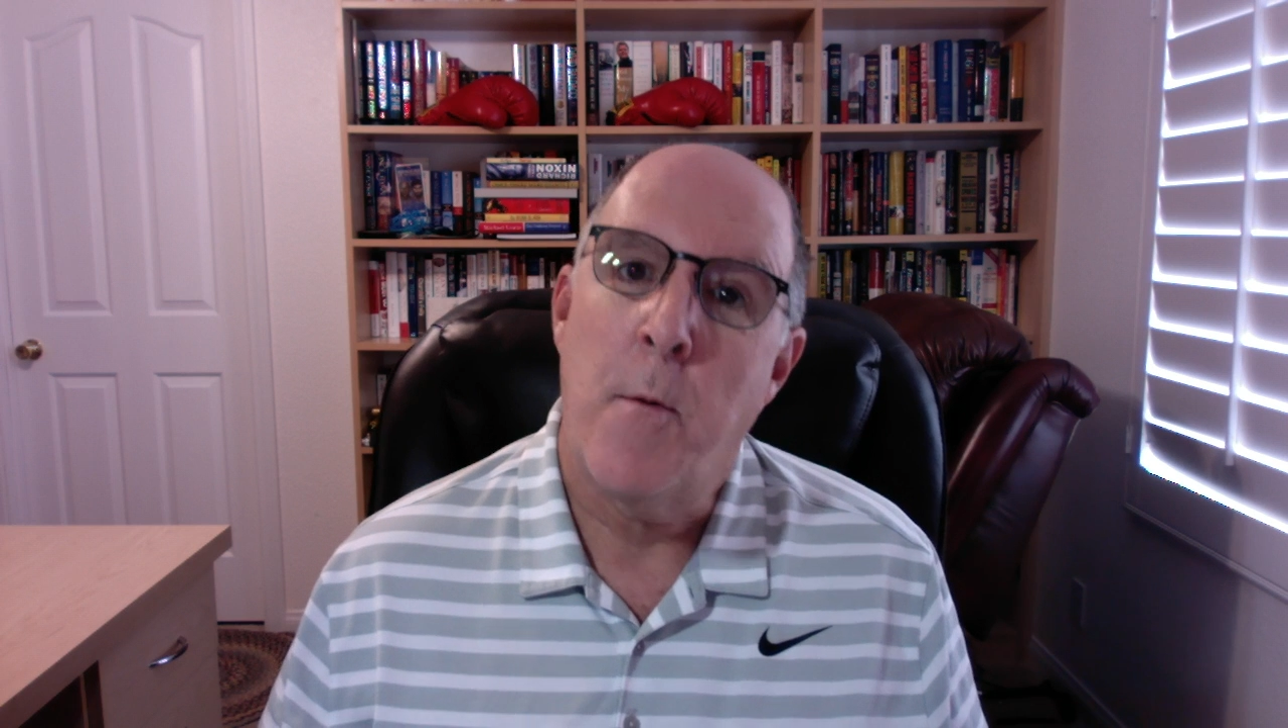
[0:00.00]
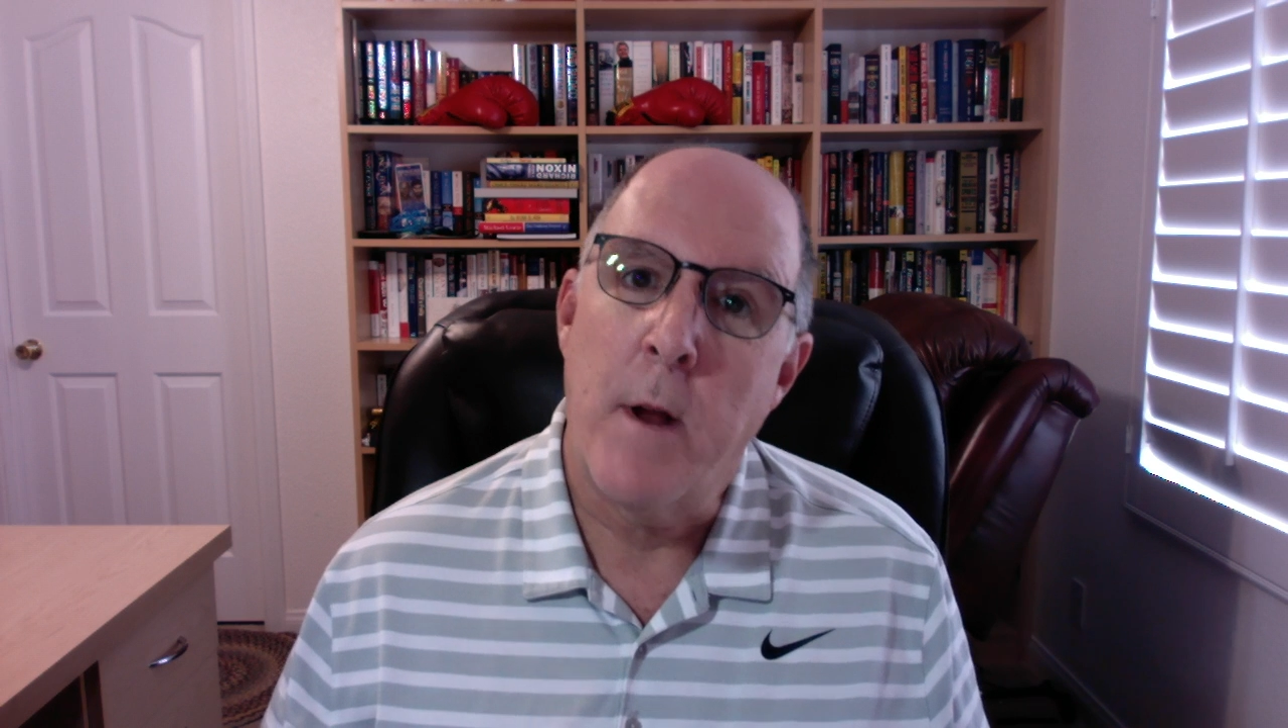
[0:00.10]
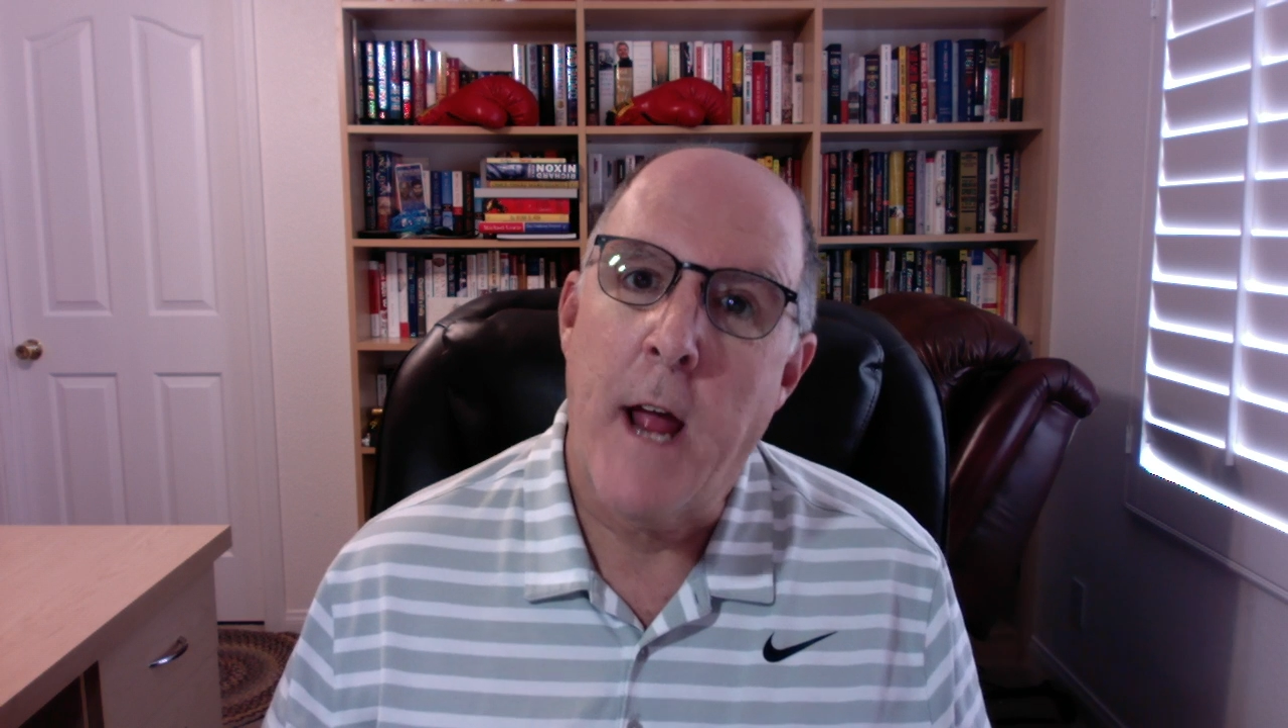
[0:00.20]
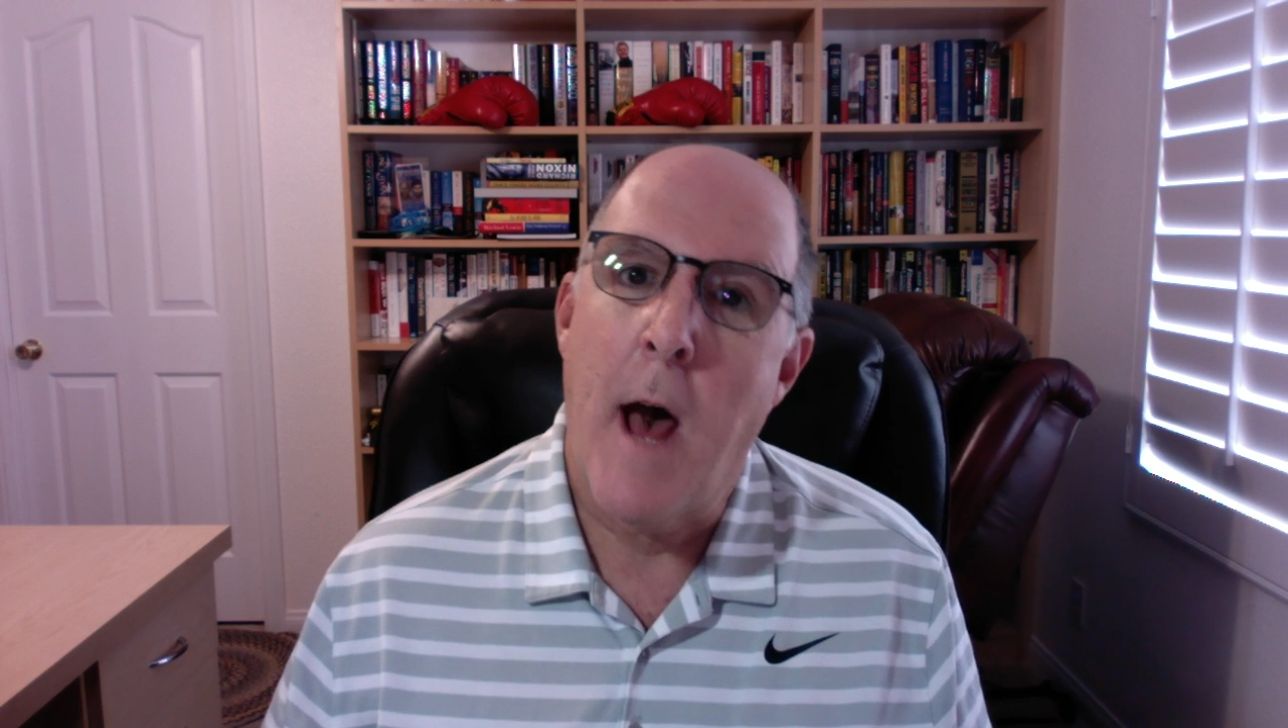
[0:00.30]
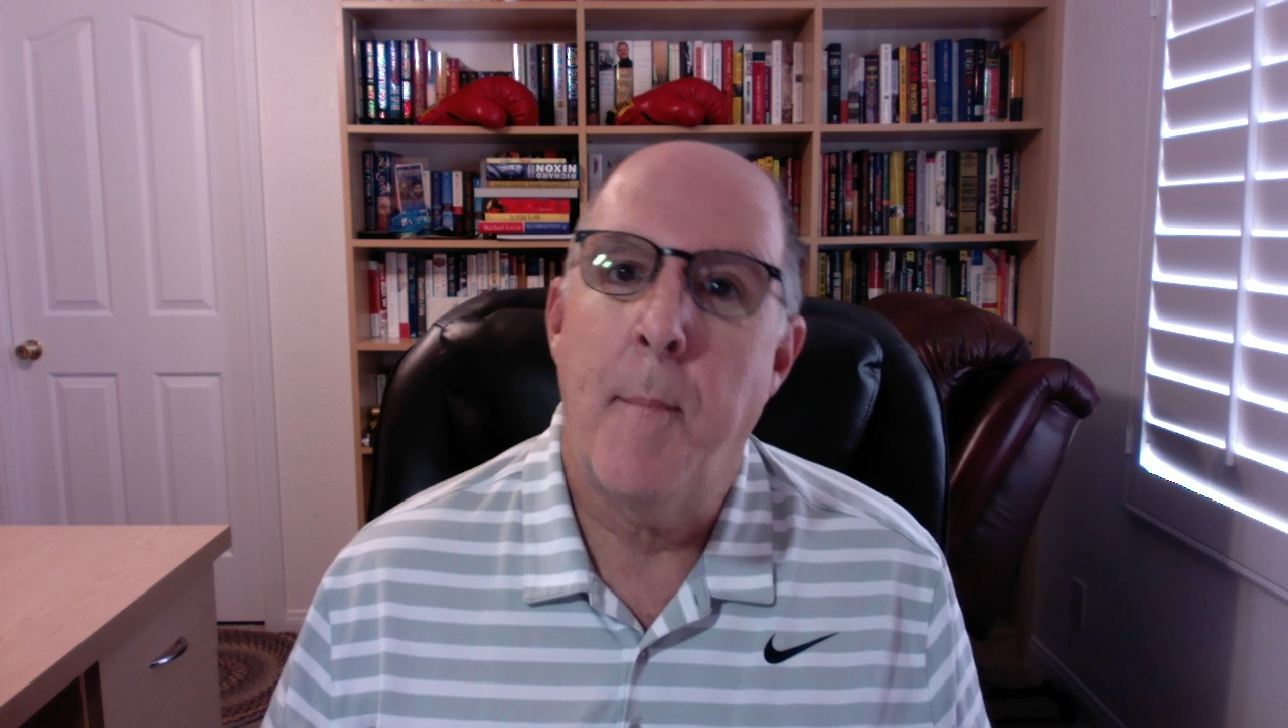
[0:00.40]

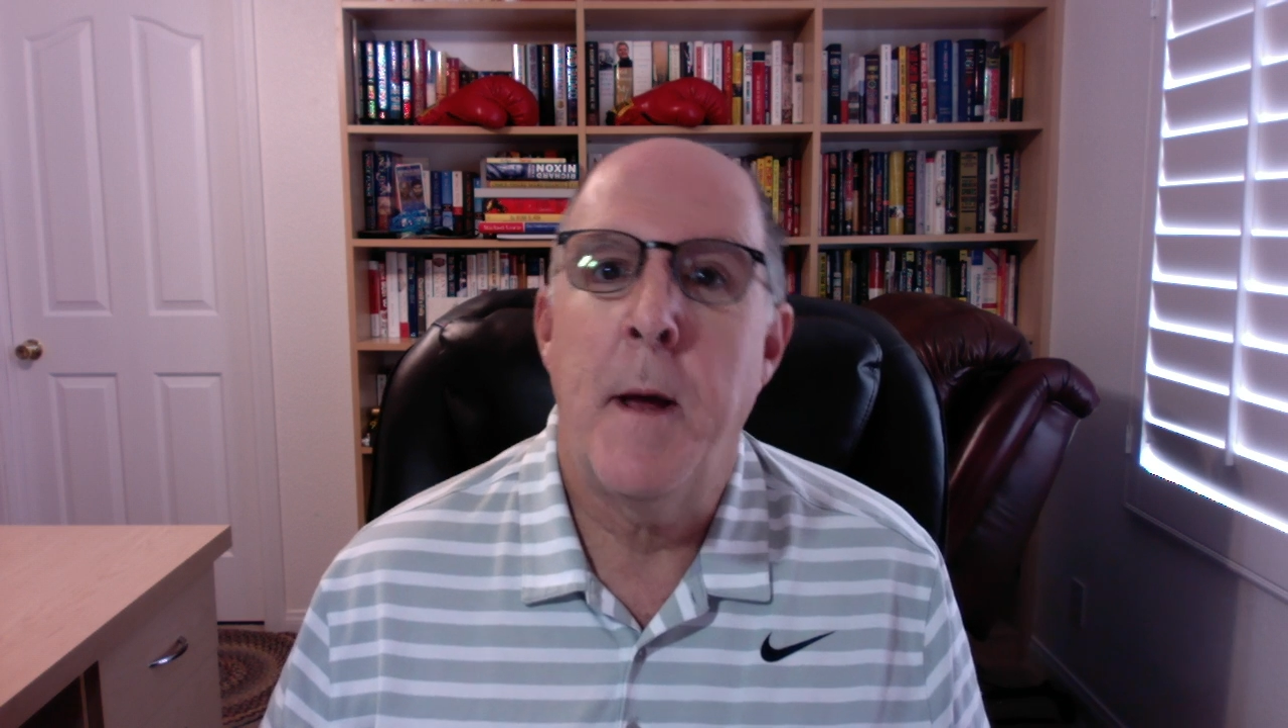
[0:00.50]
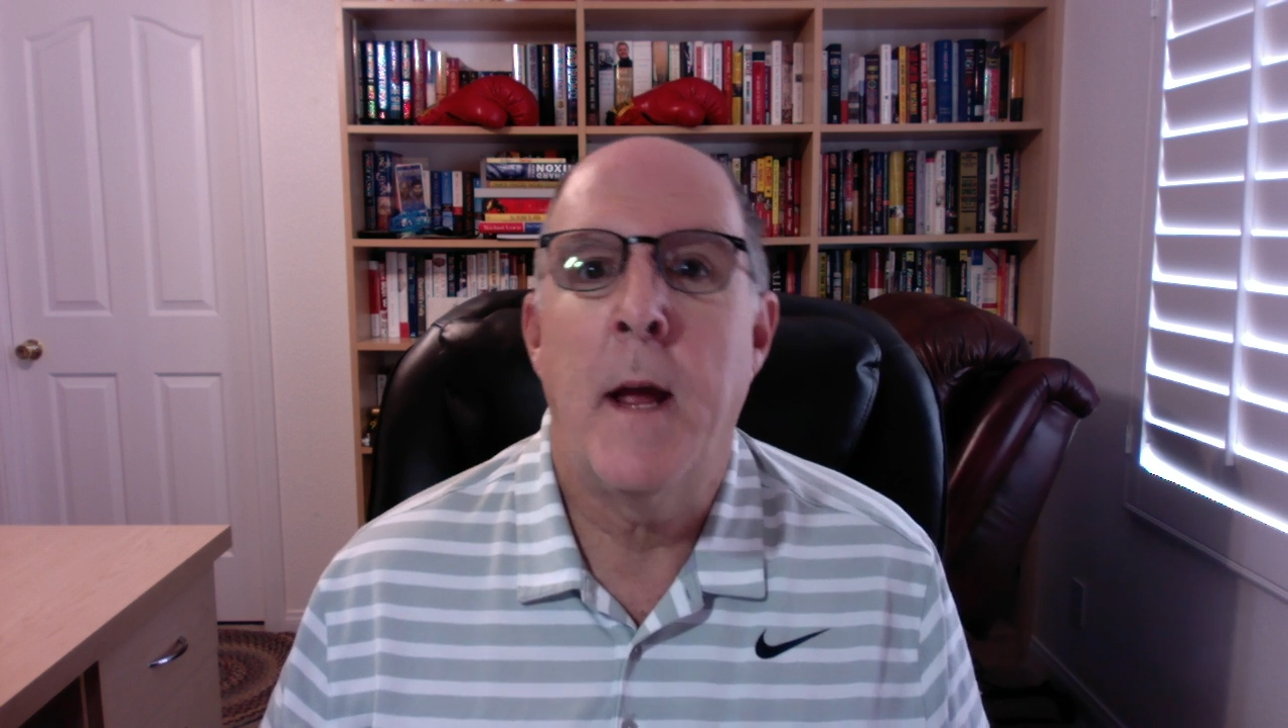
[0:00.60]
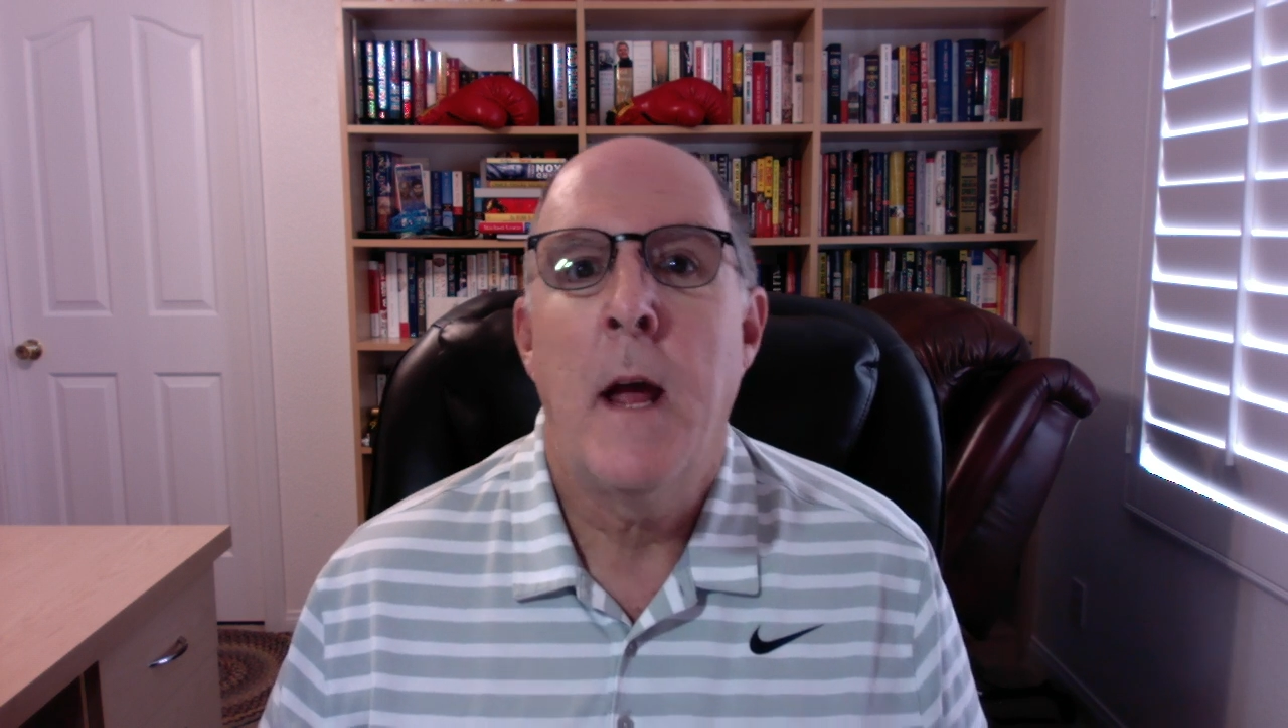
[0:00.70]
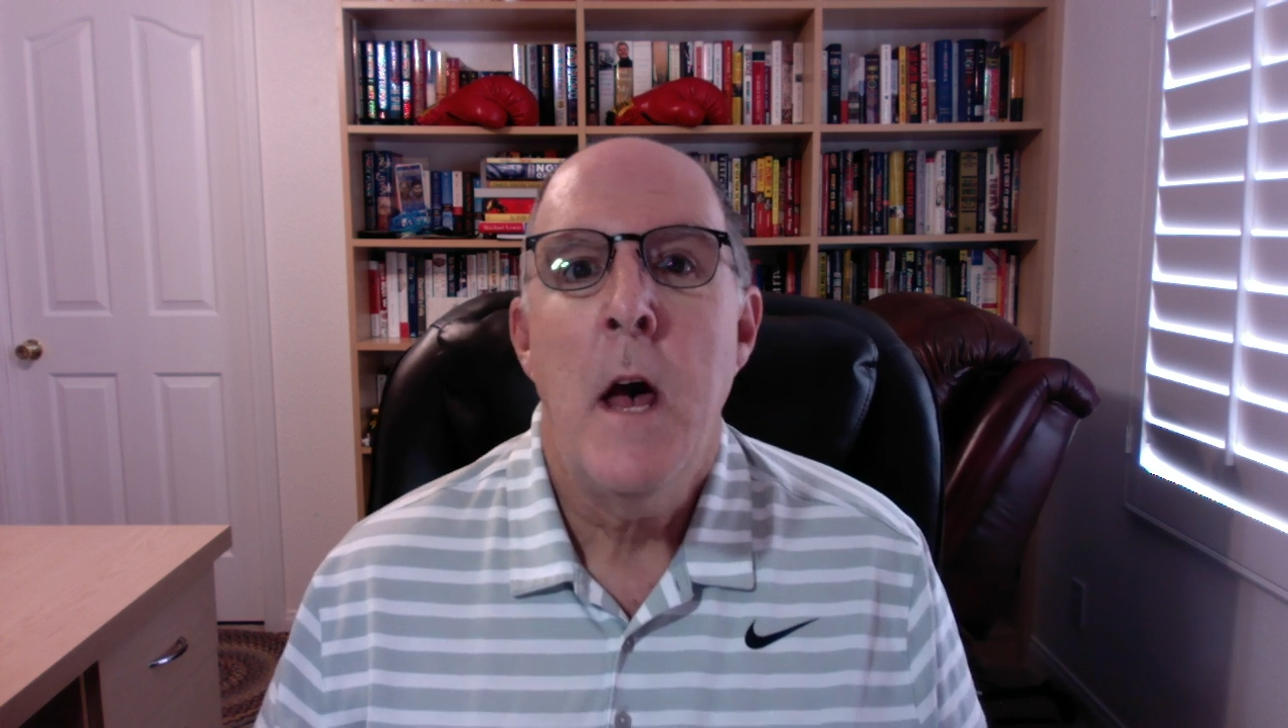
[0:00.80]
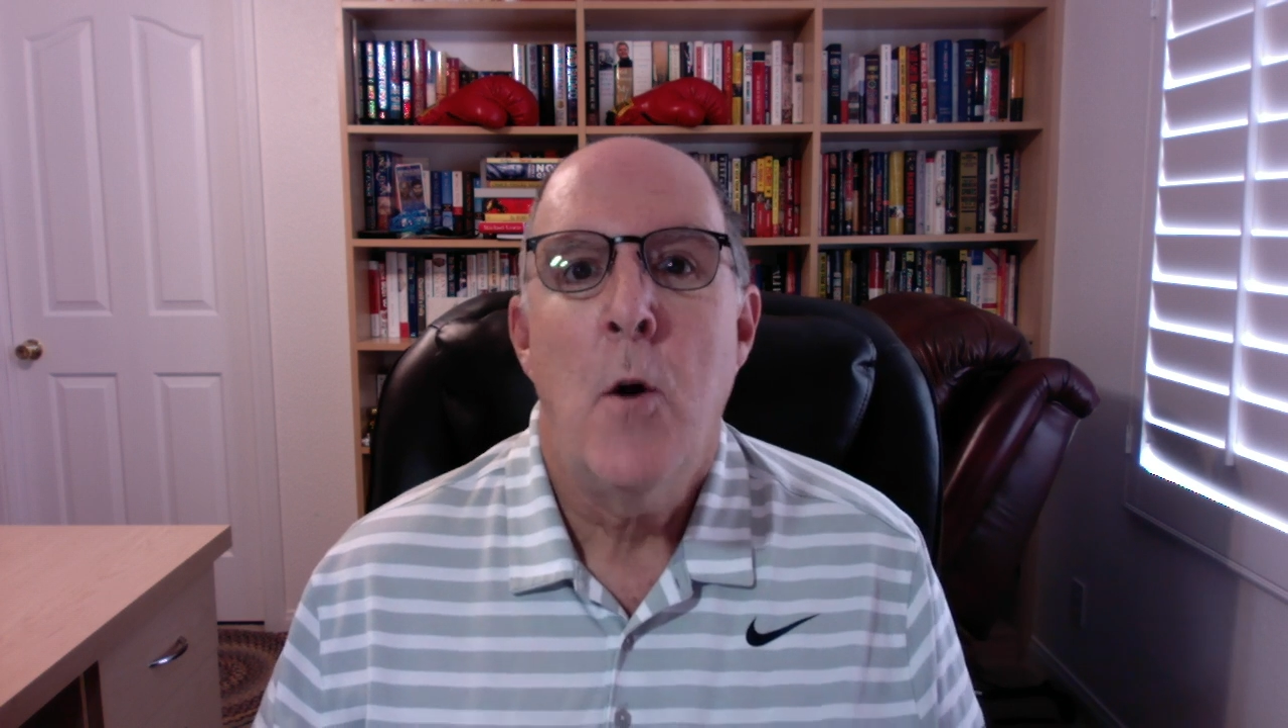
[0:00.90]
recapping,